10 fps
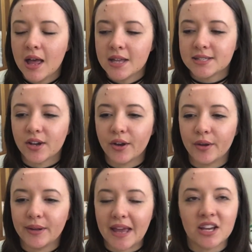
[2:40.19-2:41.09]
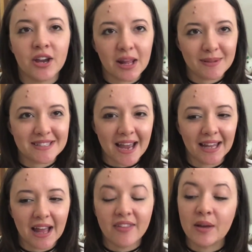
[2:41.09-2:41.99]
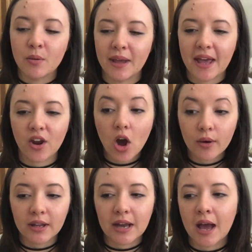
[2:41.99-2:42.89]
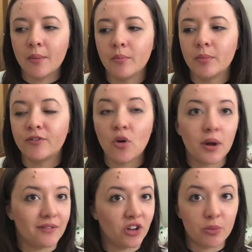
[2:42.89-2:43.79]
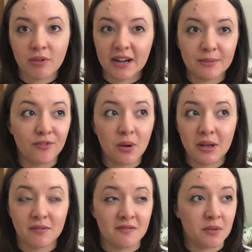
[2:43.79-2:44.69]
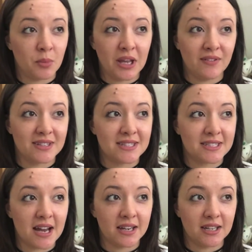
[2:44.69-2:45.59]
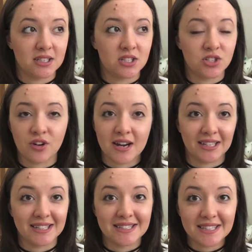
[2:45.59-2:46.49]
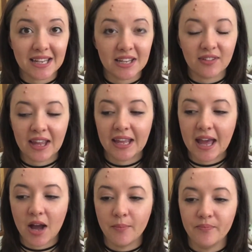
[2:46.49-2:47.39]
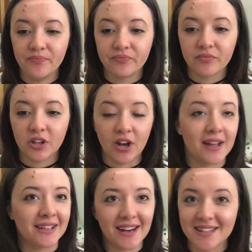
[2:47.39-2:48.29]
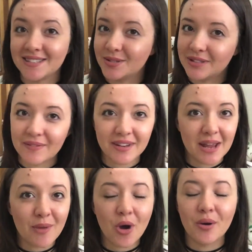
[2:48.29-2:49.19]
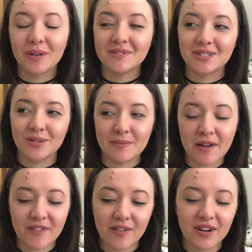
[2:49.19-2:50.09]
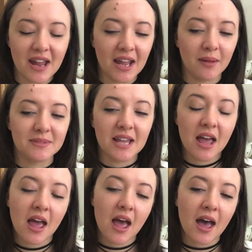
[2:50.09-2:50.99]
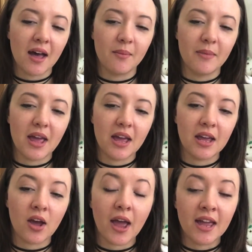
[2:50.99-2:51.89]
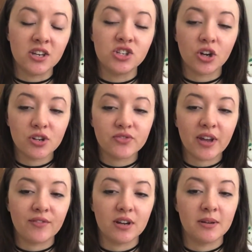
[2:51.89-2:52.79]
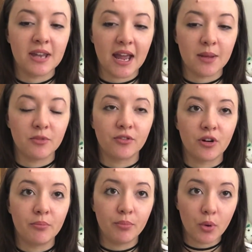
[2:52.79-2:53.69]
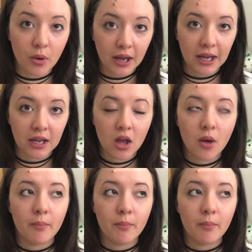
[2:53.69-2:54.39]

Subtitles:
So yeah, her name is Taylor. Then when we had Owen, before we even got pregnant, before we were even starting to try to conceive, he, again, I still love the name Owen. It was still one of my favourite names. And Joe's favourite name for a boy,